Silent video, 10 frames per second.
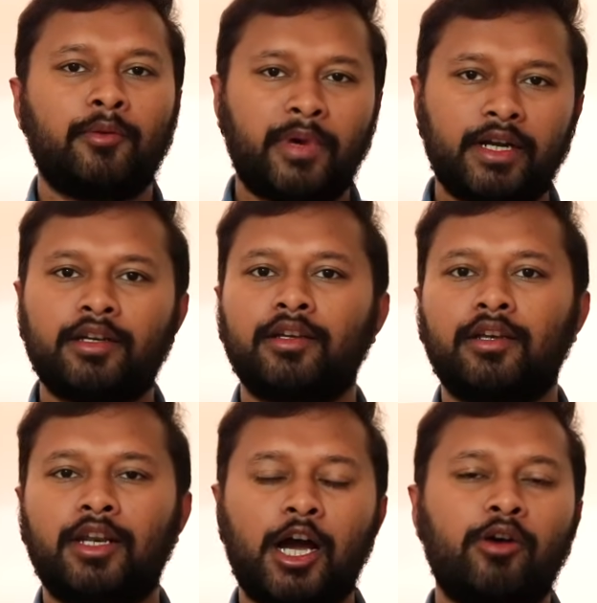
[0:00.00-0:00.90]
but
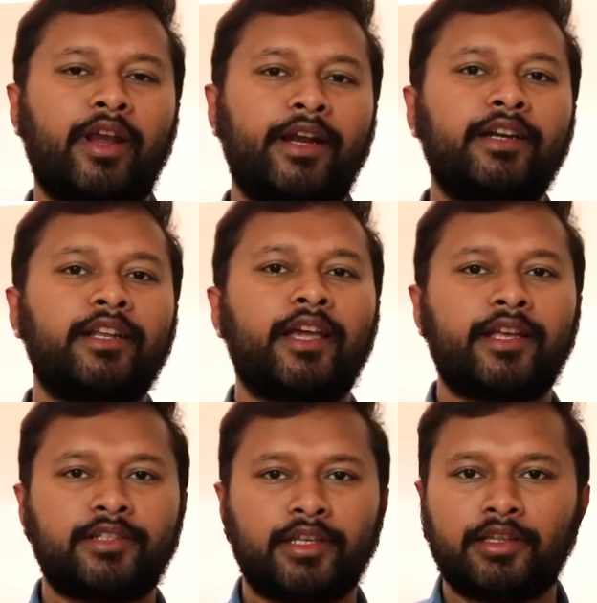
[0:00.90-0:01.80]
now NTA
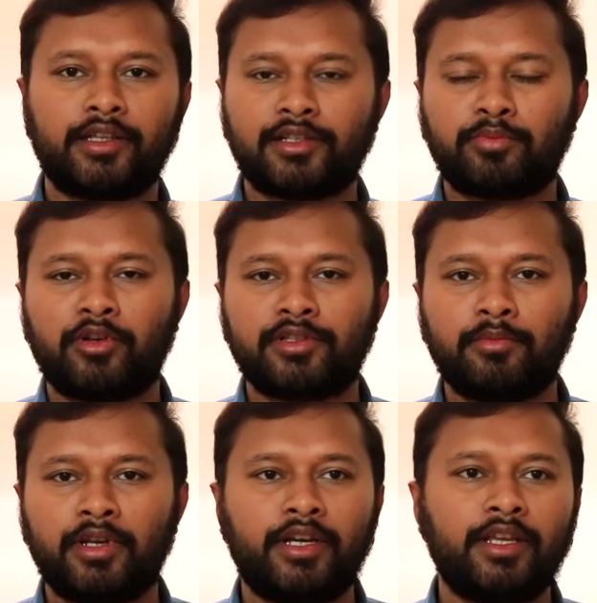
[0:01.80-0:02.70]
has taken the
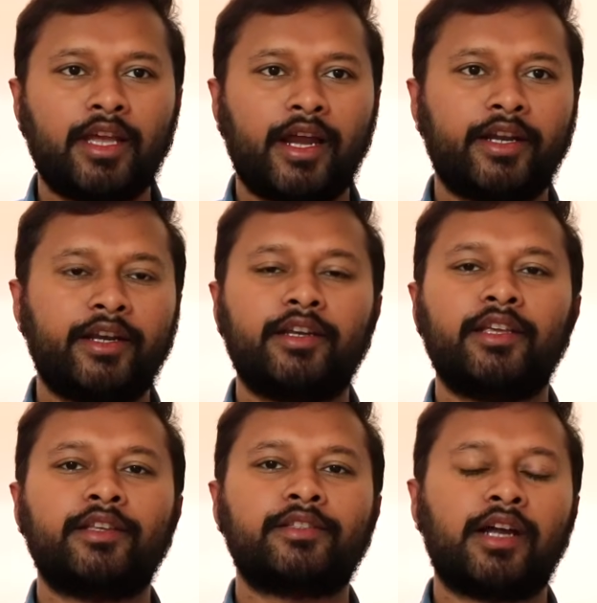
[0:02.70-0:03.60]
responsibility and
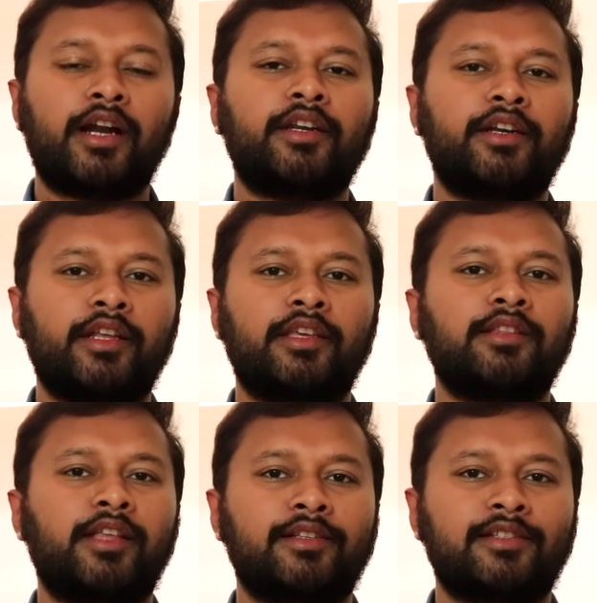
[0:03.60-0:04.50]
NTA started
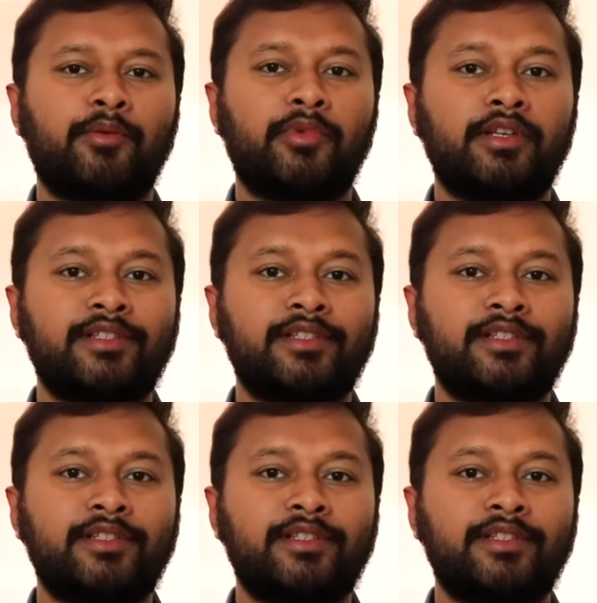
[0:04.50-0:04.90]
taking the exam in